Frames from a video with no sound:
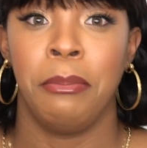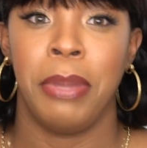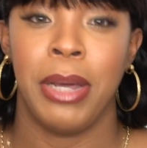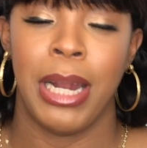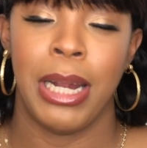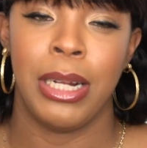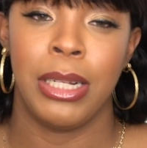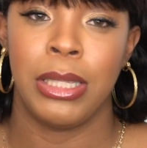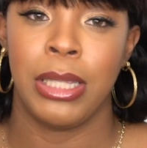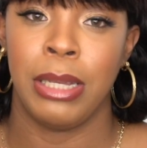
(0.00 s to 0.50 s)

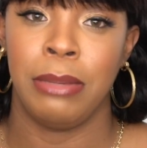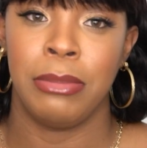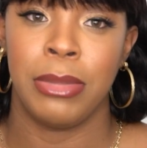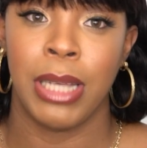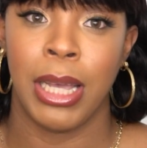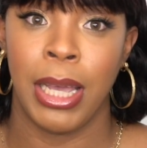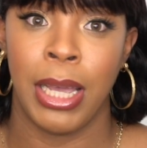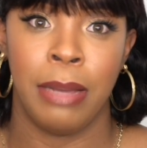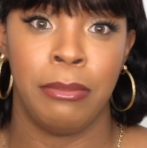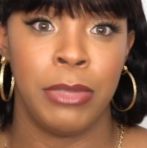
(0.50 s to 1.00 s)
but at the same
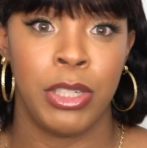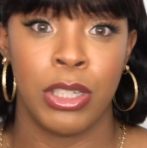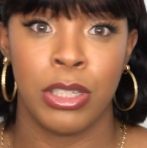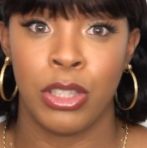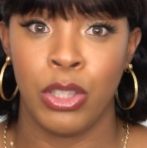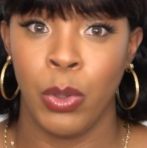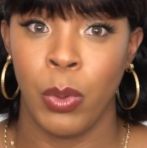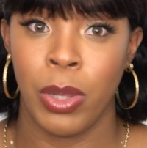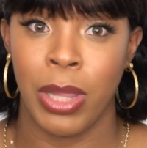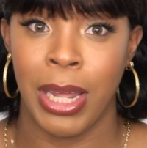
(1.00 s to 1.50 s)
time
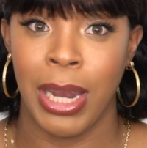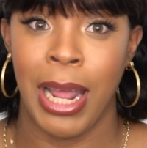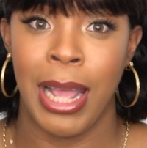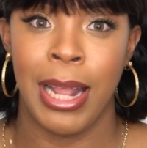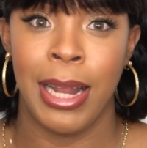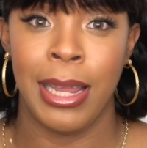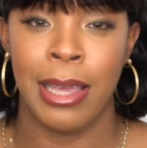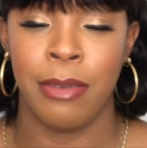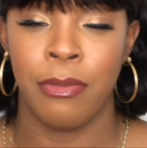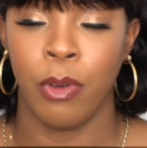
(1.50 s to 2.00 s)
just know that
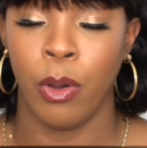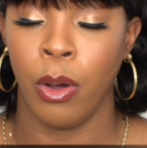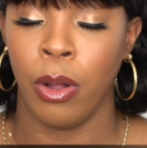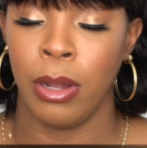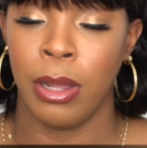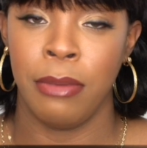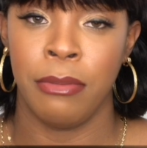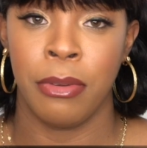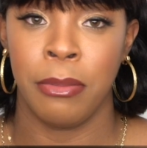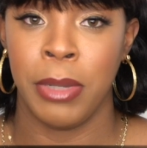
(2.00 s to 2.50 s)
i leave
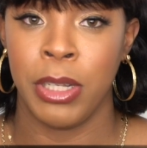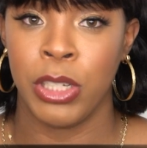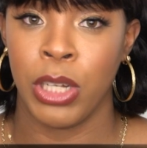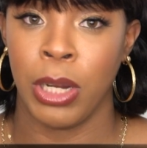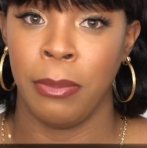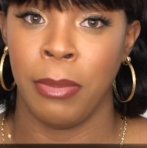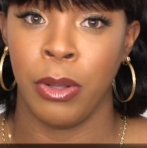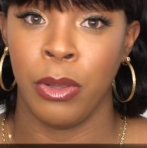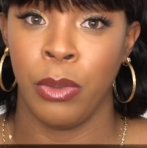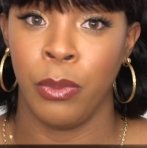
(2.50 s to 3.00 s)
all the
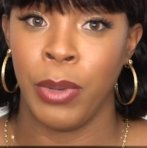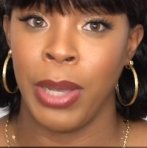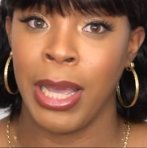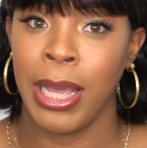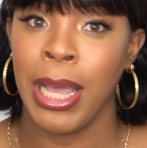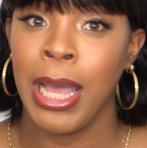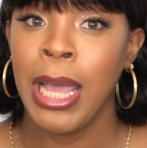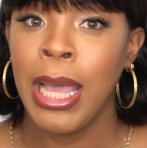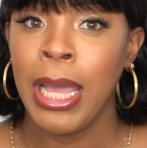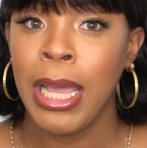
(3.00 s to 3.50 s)
information about the
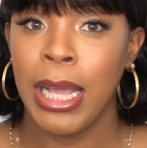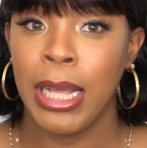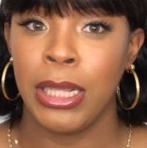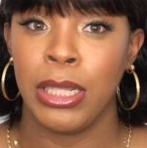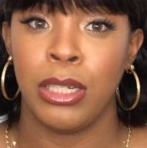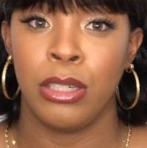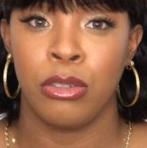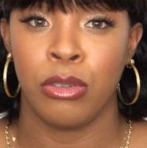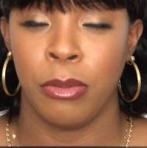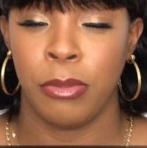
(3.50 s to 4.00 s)
wig
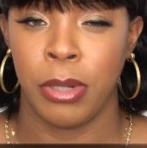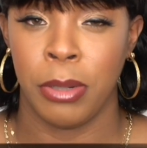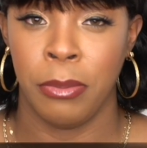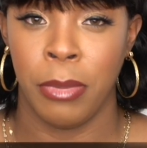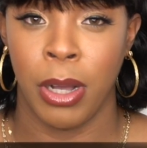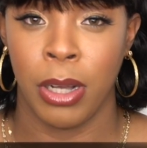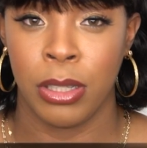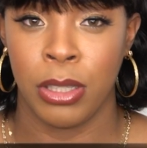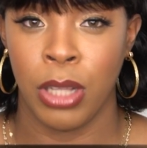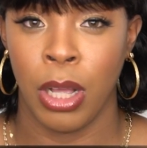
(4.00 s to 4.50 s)
in the description
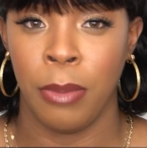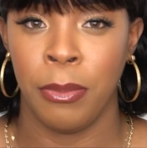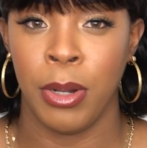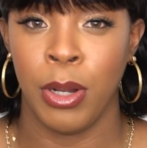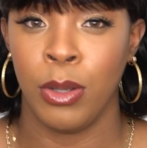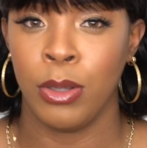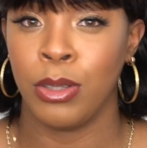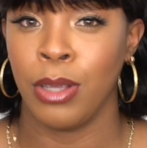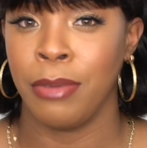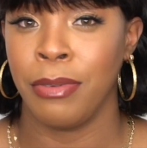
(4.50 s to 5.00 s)
box down
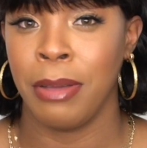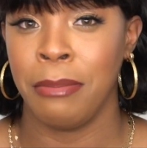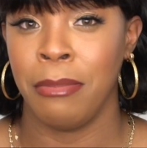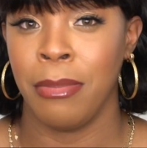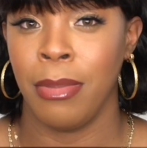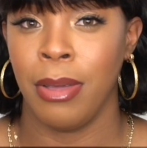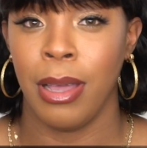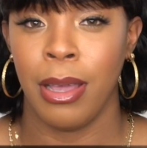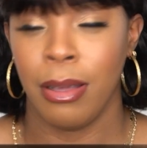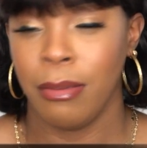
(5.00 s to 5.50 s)
below so if
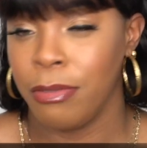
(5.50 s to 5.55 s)
i'm